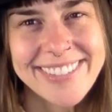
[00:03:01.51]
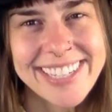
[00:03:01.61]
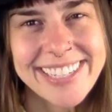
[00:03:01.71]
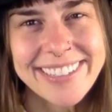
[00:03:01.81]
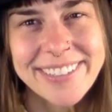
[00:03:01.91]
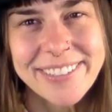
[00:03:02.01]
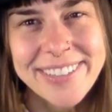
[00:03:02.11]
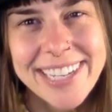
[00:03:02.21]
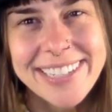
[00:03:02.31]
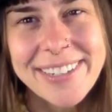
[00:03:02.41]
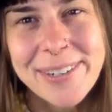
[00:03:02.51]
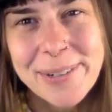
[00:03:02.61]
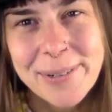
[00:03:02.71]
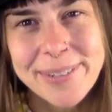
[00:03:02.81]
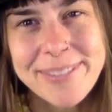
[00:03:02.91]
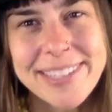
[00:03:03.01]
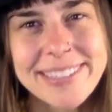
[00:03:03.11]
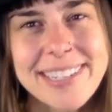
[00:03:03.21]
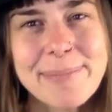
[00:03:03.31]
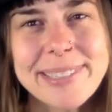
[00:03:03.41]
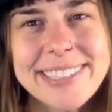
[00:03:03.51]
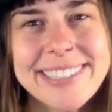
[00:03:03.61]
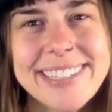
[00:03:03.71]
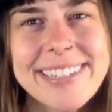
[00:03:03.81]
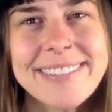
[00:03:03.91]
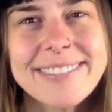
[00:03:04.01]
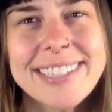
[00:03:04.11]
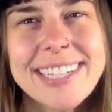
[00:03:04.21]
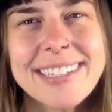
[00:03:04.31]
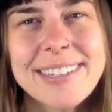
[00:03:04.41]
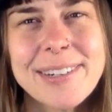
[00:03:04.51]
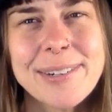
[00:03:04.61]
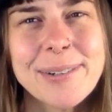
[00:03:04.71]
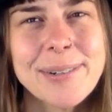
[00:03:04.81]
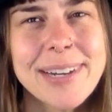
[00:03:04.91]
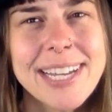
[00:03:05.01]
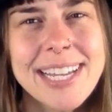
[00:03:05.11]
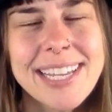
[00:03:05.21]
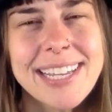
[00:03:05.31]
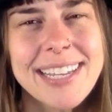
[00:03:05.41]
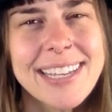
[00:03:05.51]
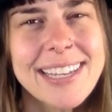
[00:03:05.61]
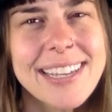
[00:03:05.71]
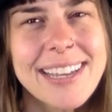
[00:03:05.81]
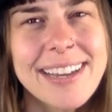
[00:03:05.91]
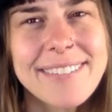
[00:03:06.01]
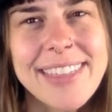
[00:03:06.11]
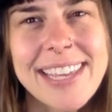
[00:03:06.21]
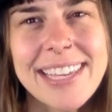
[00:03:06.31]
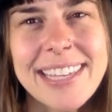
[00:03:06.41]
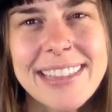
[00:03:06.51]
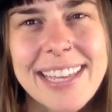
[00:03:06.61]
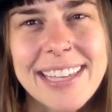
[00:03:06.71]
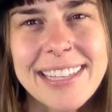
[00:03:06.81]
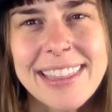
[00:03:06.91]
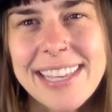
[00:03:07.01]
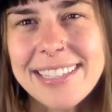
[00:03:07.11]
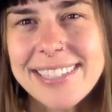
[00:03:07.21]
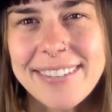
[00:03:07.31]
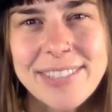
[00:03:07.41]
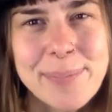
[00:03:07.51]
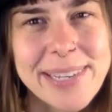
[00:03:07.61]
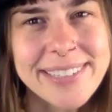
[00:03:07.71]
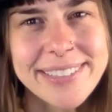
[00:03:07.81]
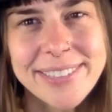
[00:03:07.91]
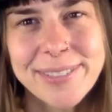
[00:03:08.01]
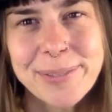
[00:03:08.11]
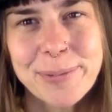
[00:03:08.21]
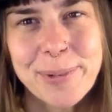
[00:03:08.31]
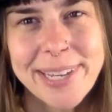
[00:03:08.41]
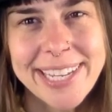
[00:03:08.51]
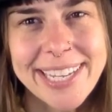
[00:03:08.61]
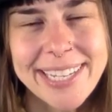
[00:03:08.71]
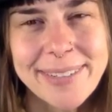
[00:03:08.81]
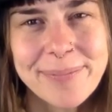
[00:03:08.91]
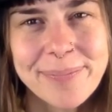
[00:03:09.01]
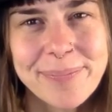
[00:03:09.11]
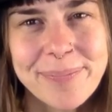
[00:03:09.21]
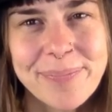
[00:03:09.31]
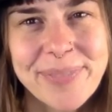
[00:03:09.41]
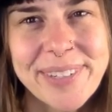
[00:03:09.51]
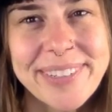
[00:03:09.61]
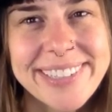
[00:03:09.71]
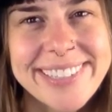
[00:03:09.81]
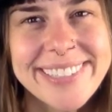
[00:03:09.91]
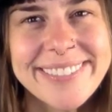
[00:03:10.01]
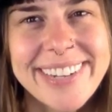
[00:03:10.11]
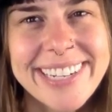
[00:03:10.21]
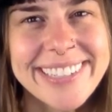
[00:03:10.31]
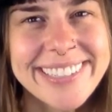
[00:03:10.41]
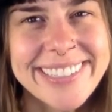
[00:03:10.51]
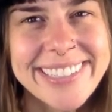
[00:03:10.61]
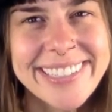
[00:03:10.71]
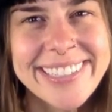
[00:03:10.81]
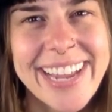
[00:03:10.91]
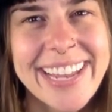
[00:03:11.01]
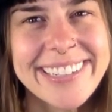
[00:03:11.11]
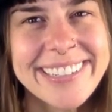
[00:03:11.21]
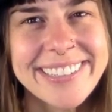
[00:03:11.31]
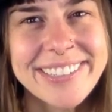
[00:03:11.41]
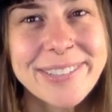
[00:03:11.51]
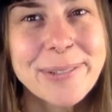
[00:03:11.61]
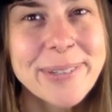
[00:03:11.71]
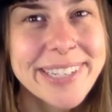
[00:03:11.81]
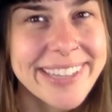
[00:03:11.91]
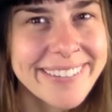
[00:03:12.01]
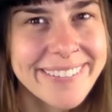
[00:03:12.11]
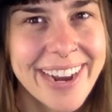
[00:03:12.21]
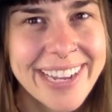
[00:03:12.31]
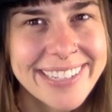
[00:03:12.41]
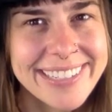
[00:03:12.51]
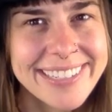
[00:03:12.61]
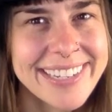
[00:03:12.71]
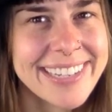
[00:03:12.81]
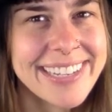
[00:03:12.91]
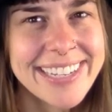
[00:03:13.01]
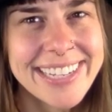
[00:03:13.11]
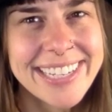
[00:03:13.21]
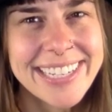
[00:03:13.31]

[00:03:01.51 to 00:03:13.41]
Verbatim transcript: the ego. Let go of the separate self. Let go of thinking that things have to be a certain way. You can surrender and enjoy the ride today.